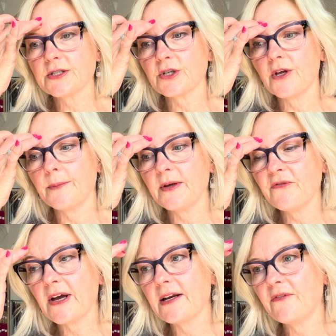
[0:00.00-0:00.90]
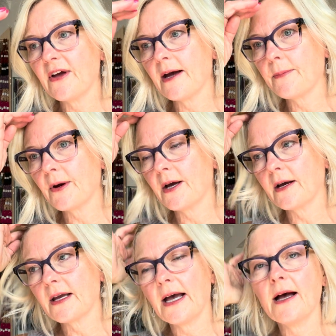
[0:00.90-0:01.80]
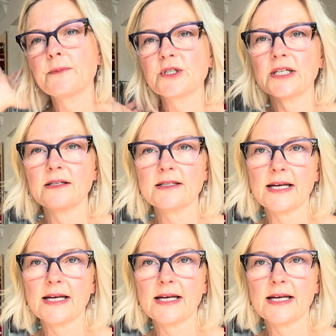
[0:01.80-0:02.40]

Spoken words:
She'll help me find fabric, options,